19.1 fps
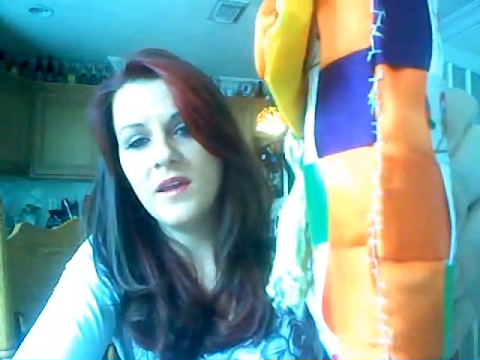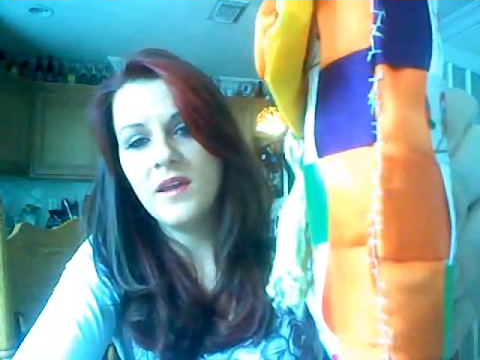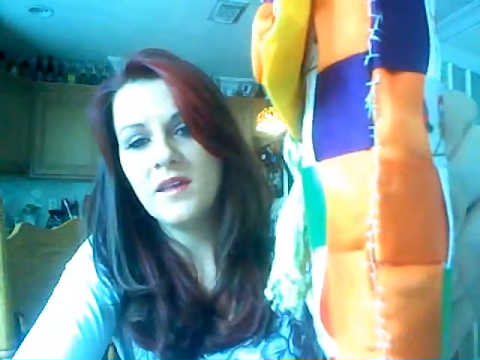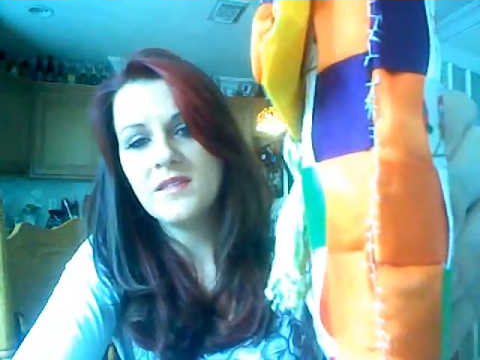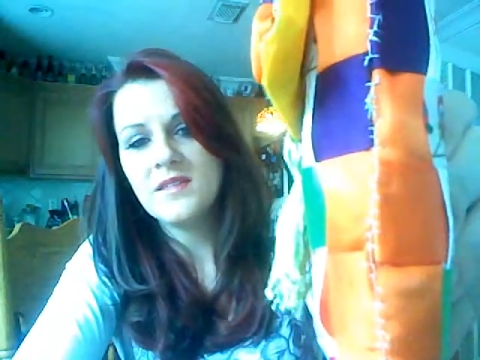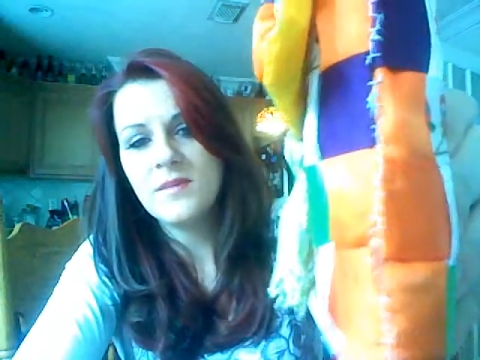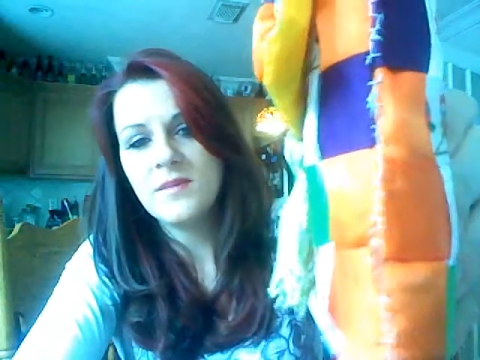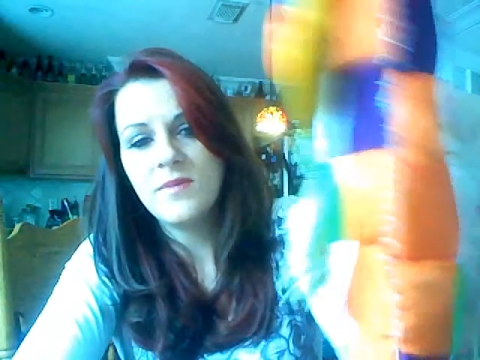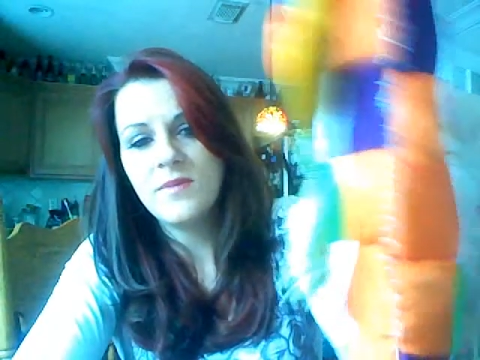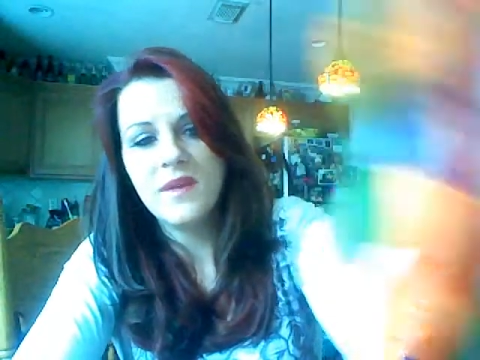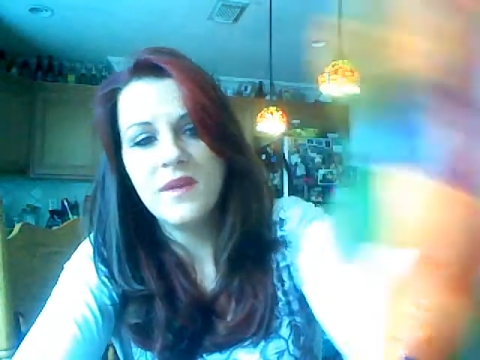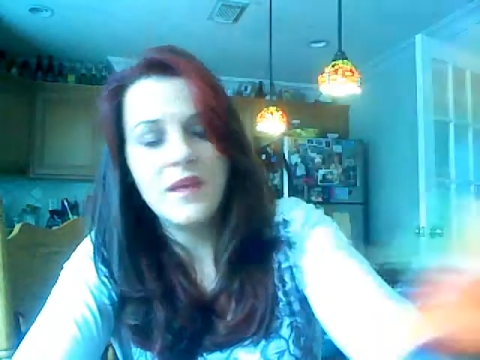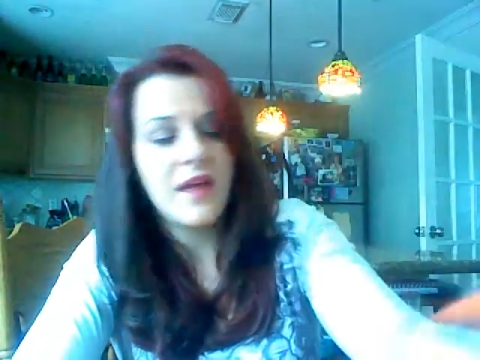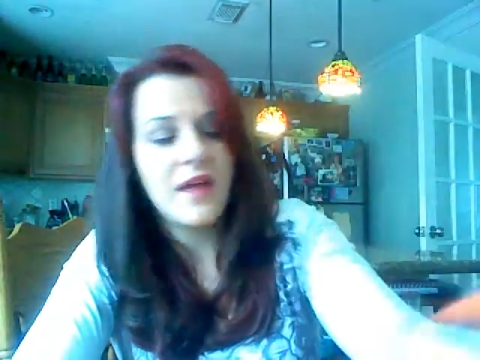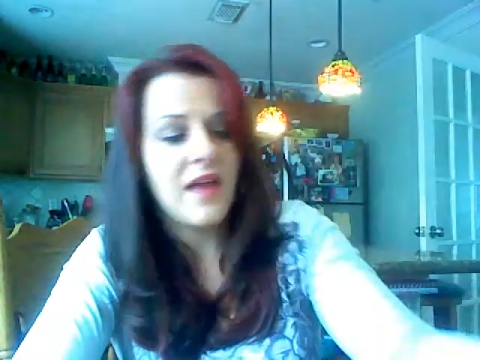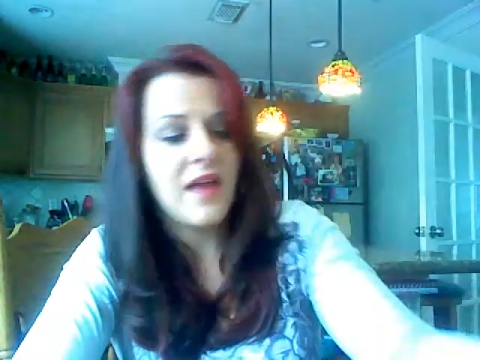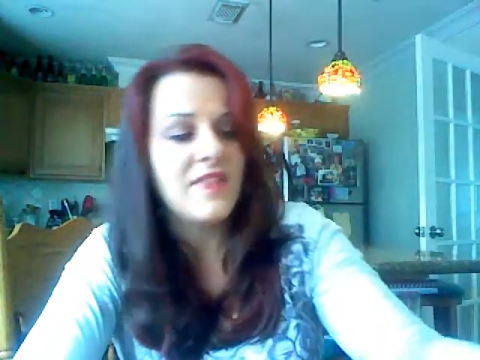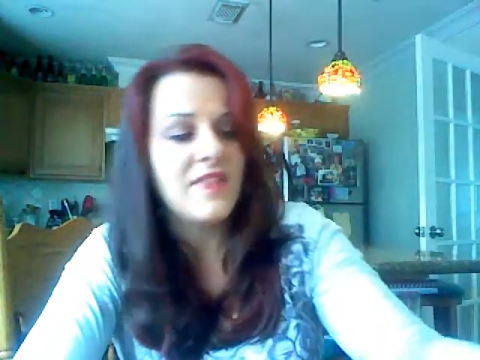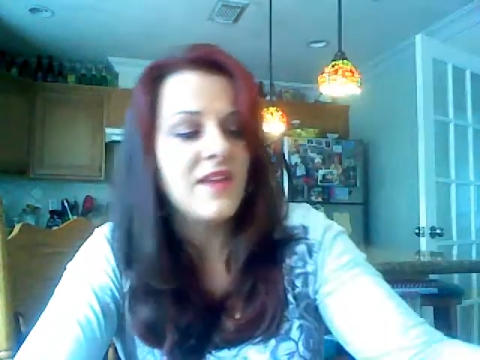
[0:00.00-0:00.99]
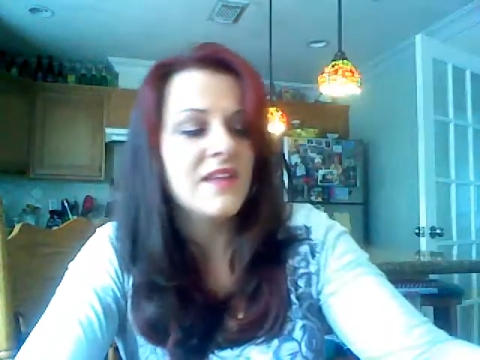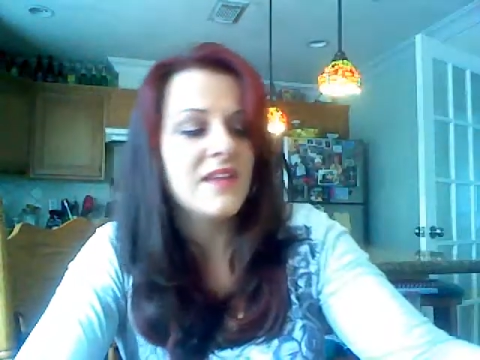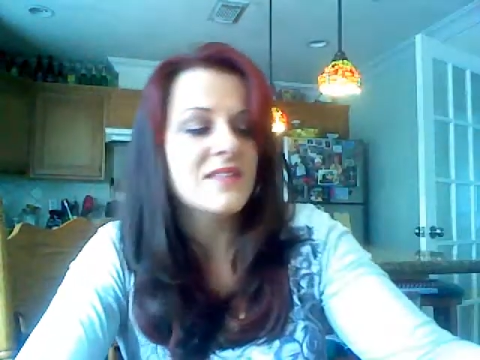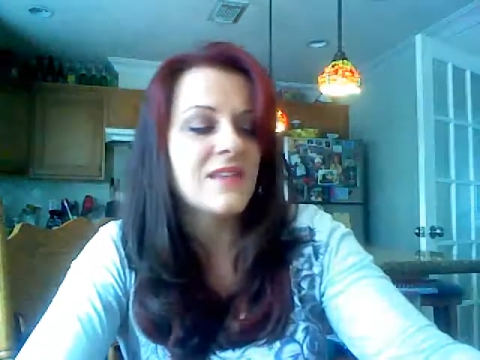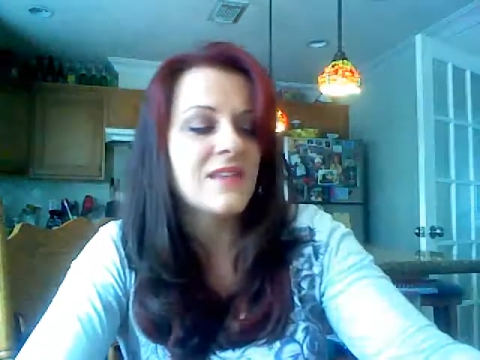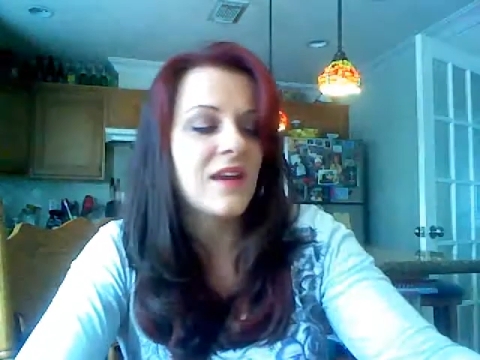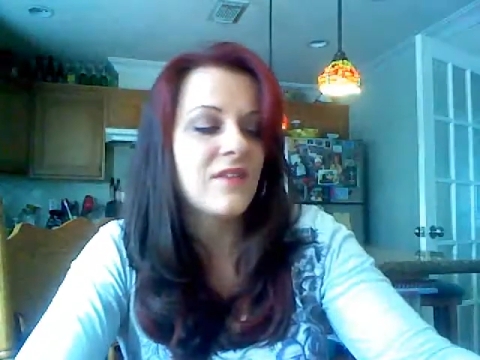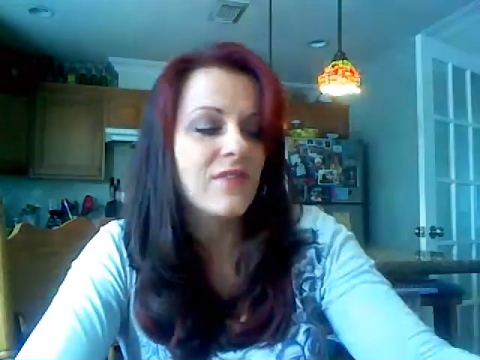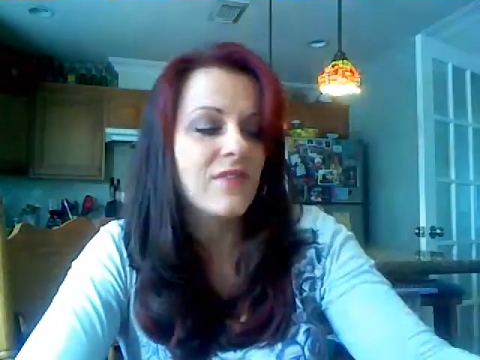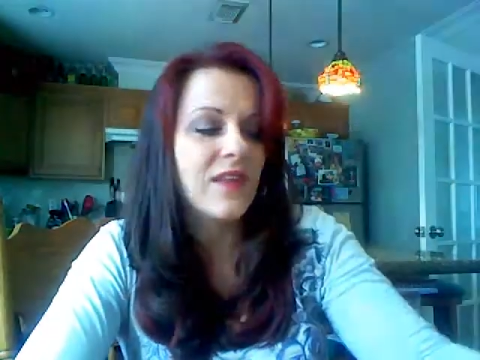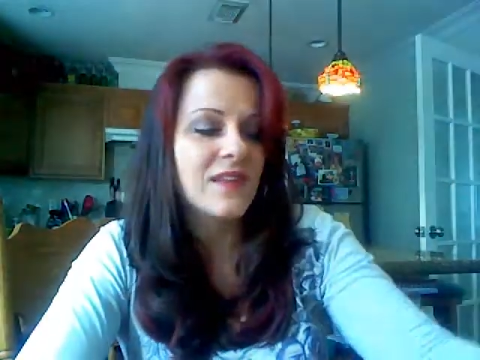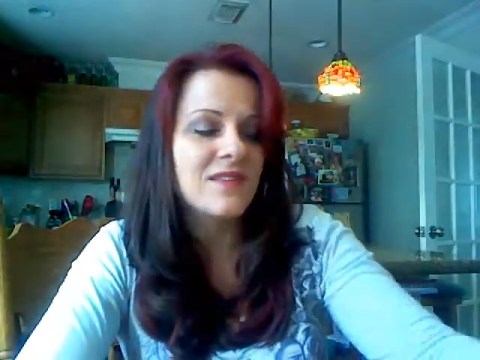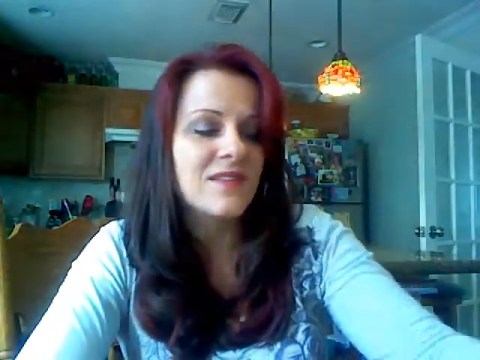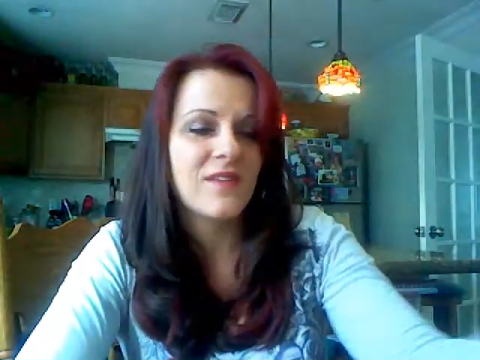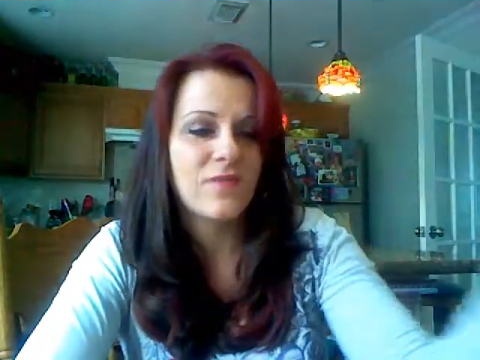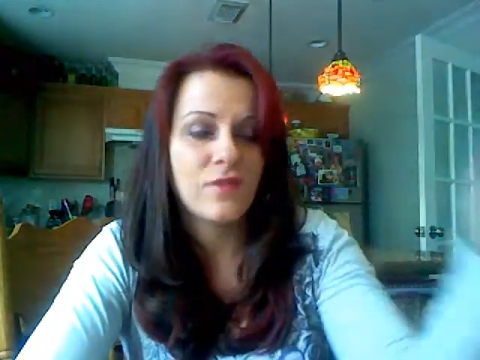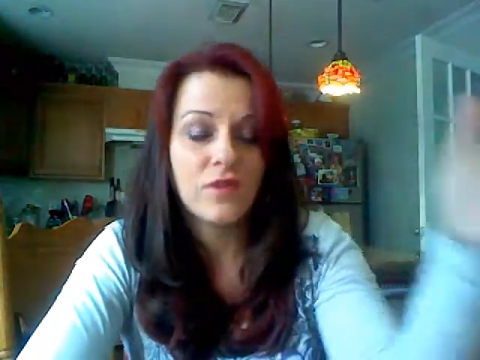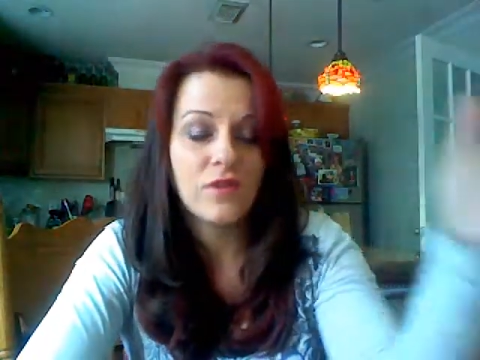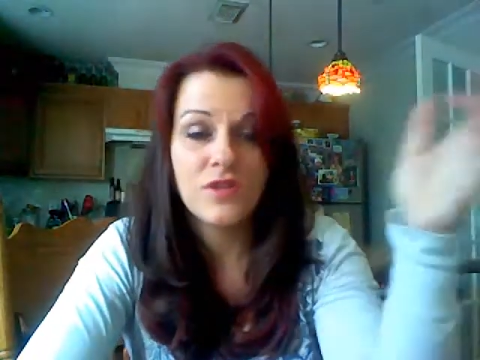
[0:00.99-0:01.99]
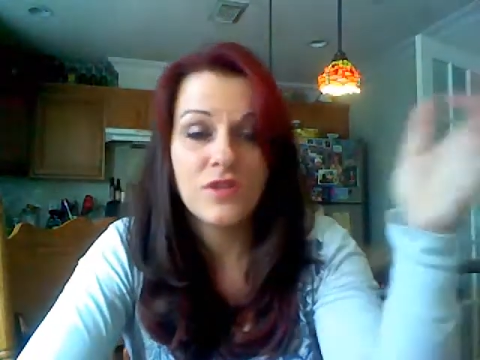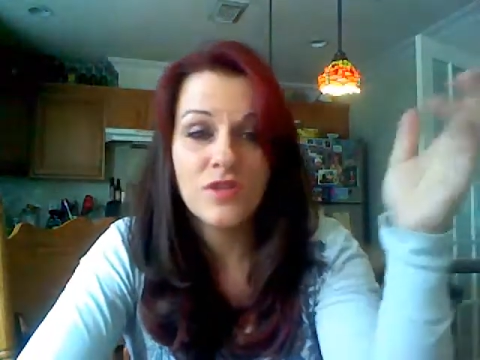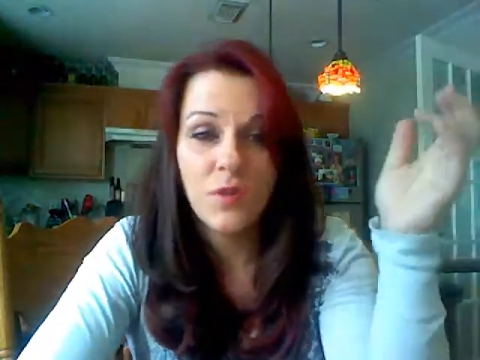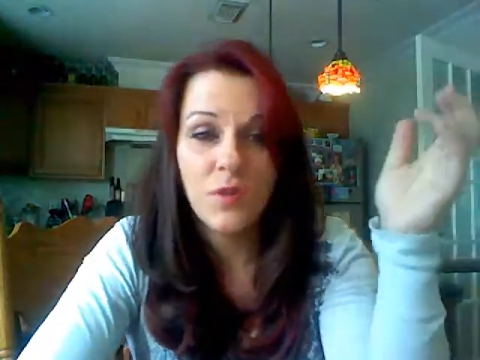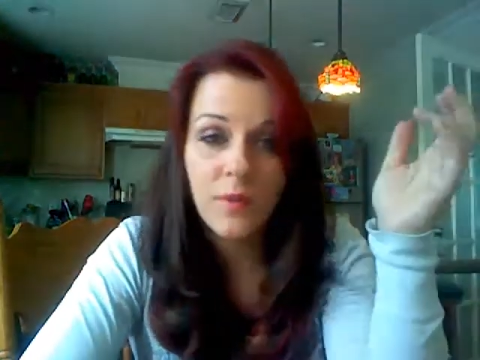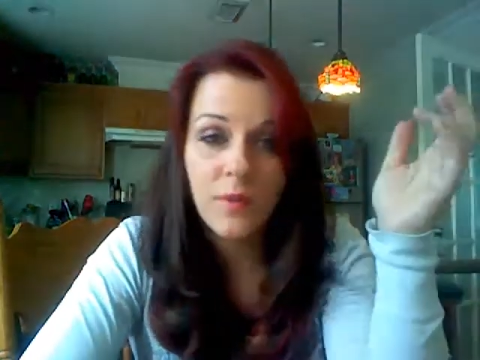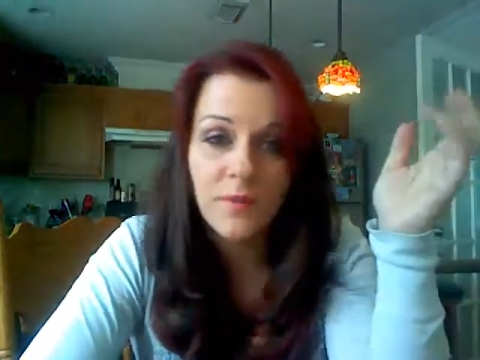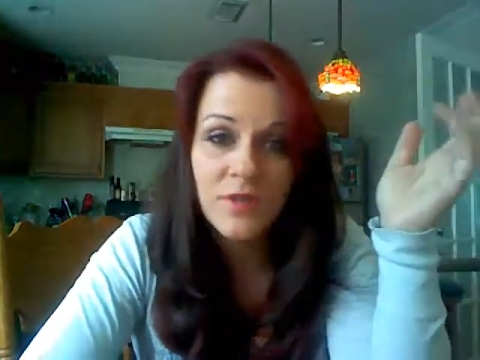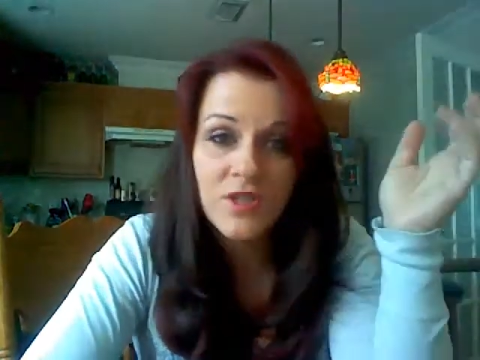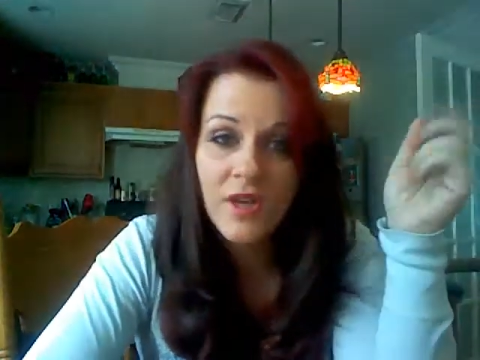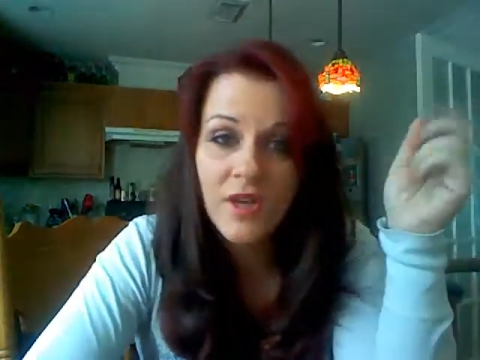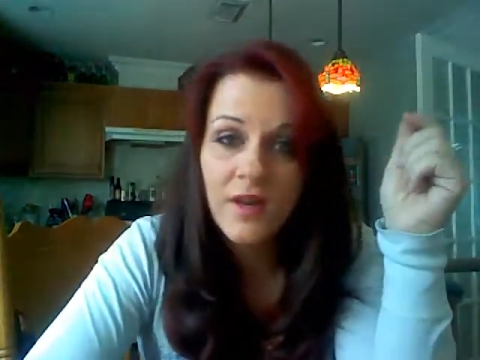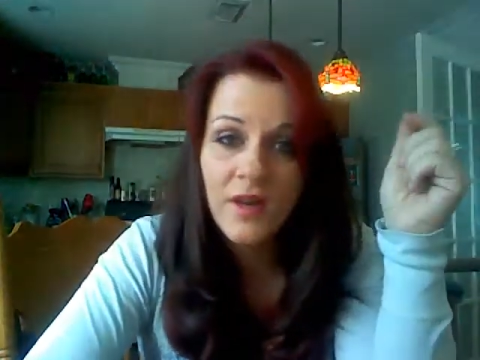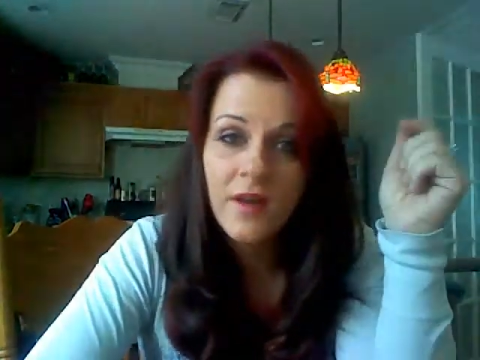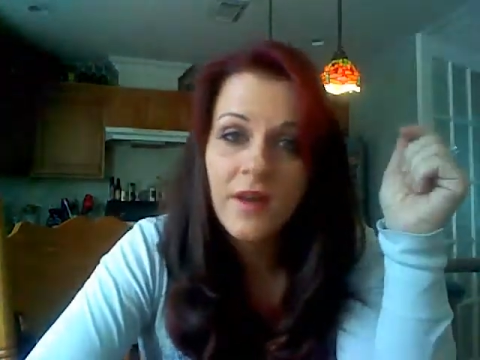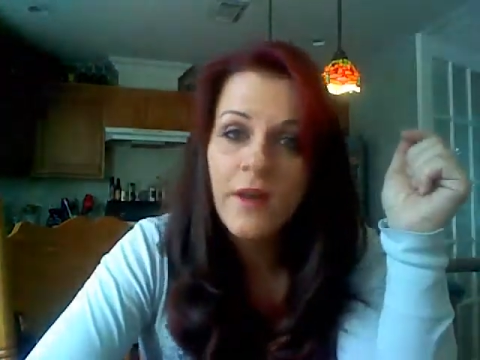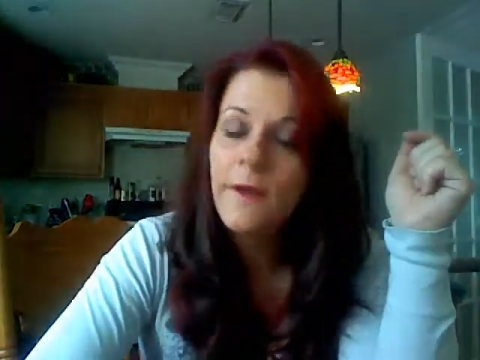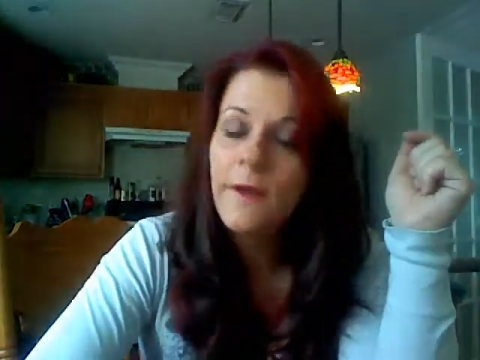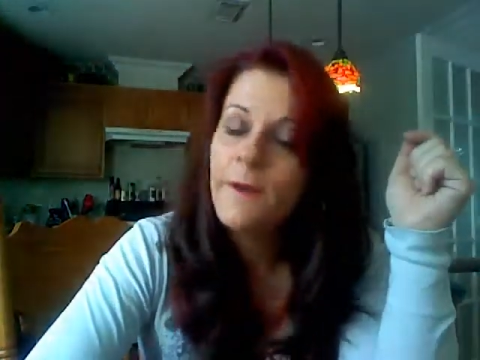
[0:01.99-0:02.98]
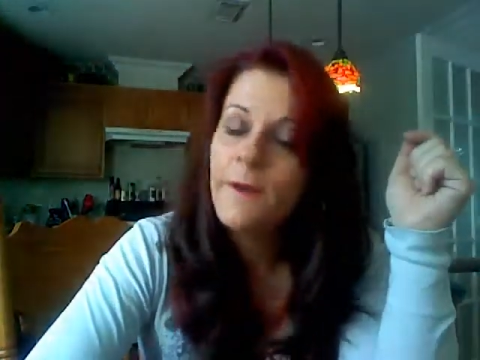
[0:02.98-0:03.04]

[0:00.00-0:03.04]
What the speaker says: Get something, I think it's like, that's like for a sewing machine.